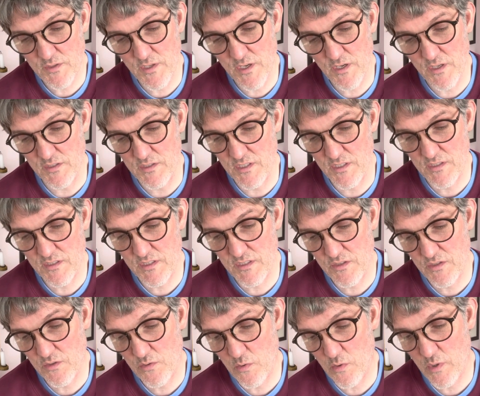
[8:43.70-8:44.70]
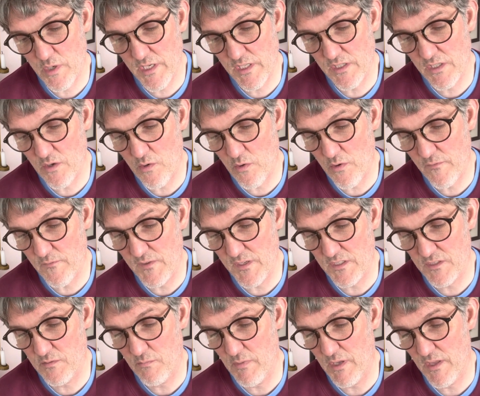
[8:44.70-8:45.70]
there exists a story in the
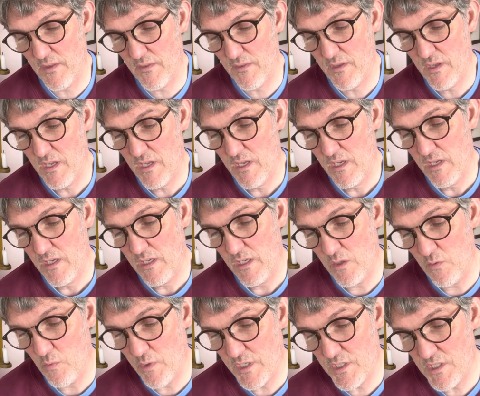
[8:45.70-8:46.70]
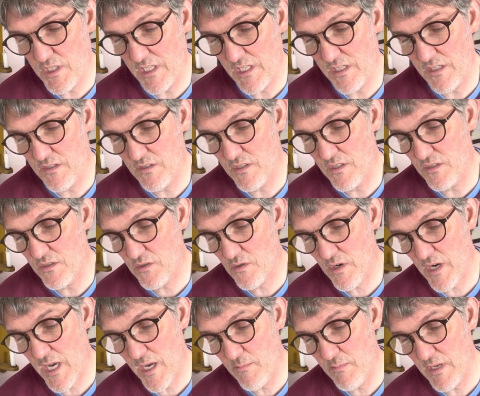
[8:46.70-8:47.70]
Orpheus myth, in which it is
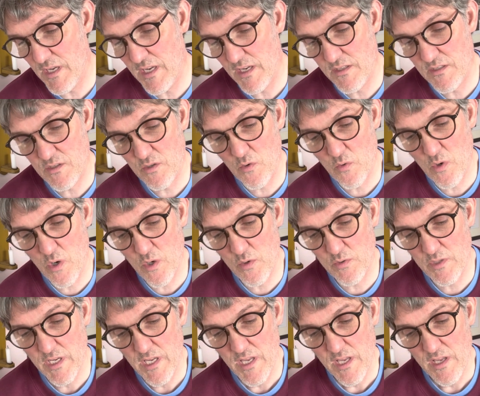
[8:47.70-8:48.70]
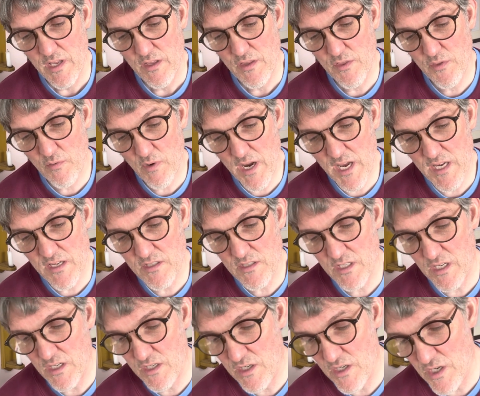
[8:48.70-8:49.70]
described as, quote, thrice
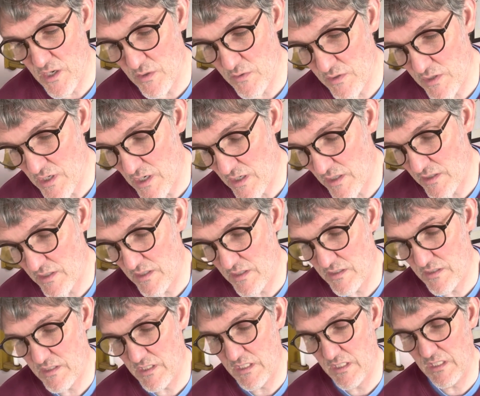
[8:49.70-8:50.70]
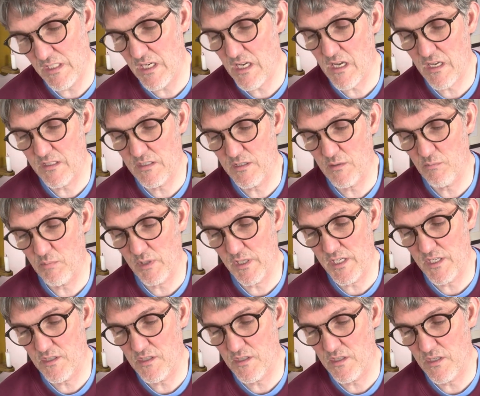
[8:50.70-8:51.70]
unknown darkness in
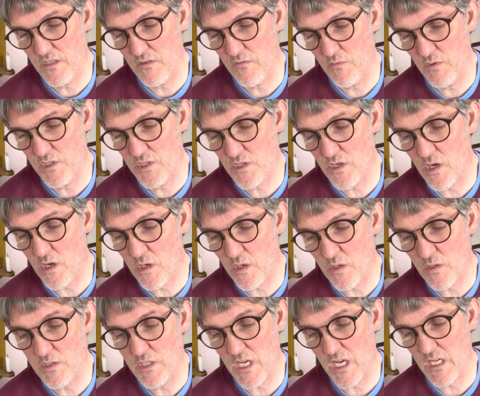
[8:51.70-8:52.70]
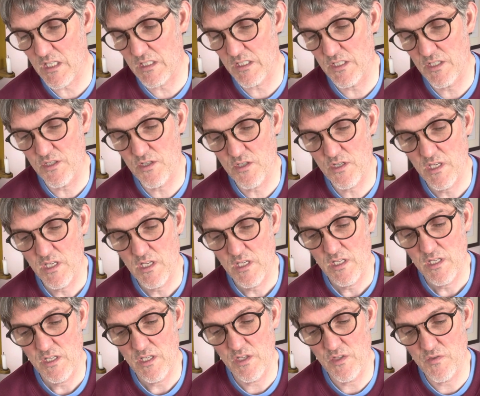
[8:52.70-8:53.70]
contemplation of which all knowledge
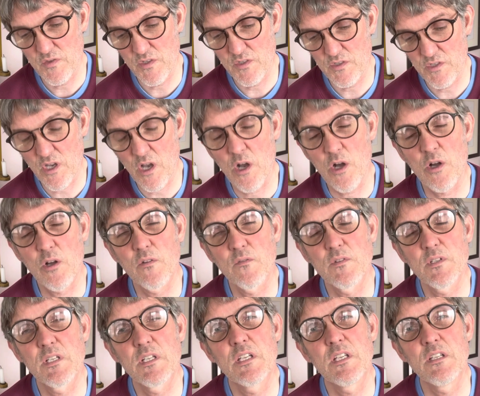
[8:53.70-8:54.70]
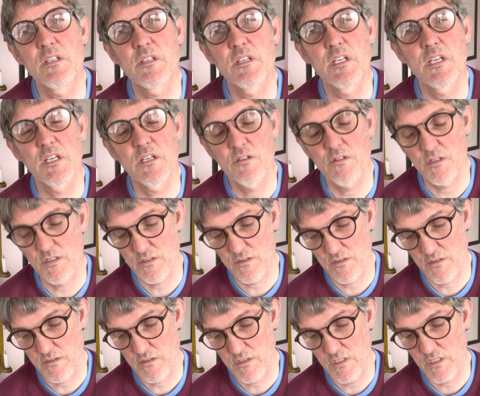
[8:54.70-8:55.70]
is resolved into
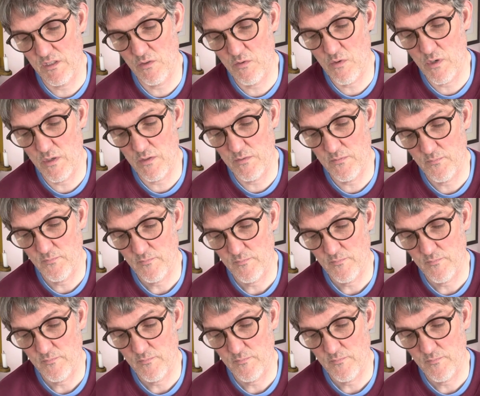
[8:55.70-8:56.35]
ignorance, end quote.